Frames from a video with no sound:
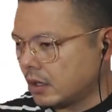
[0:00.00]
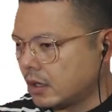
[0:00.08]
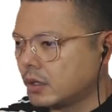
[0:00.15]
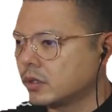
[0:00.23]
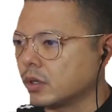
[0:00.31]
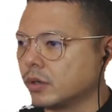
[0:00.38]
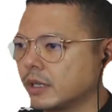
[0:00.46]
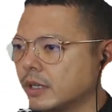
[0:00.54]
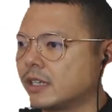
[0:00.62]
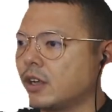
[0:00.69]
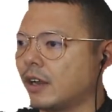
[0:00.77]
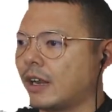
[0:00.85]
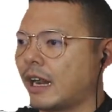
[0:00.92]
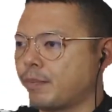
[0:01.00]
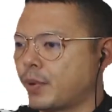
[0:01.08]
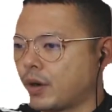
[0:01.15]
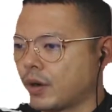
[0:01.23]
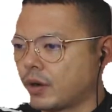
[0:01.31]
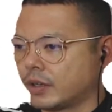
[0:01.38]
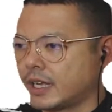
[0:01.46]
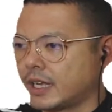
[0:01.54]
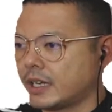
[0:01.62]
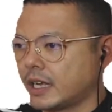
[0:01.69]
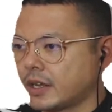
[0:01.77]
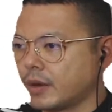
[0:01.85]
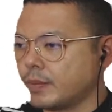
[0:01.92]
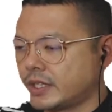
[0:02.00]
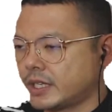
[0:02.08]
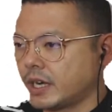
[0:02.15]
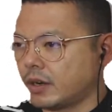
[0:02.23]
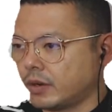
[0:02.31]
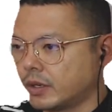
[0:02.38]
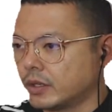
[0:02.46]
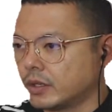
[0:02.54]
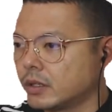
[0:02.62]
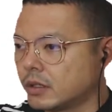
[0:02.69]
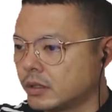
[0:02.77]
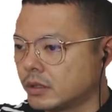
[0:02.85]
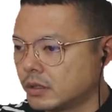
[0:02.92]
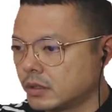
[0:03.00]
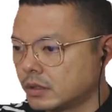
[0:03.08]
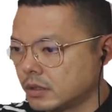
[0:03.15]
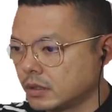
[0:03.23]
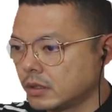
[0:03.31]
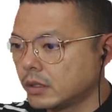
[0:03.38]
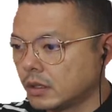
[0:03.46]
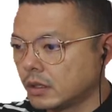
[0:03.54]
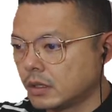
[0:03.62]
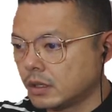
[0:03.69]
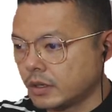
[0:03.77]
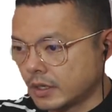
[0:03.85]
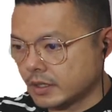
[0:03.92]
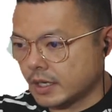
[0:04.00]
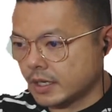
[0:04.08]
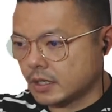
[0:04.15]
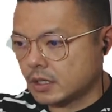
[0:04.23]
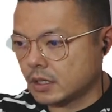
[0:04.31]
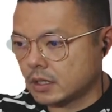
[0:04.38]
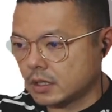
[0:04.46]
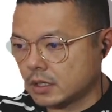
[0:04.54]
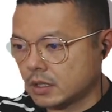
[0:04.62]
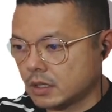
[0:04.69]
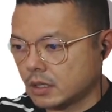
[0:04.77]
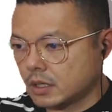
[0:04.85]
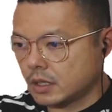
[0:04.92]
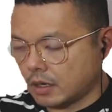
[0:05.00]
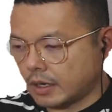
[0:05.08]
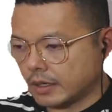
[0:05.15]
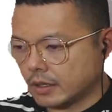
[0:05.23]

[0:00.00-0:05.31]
So it's not like pure content that you're missing out on. You understand this? Right?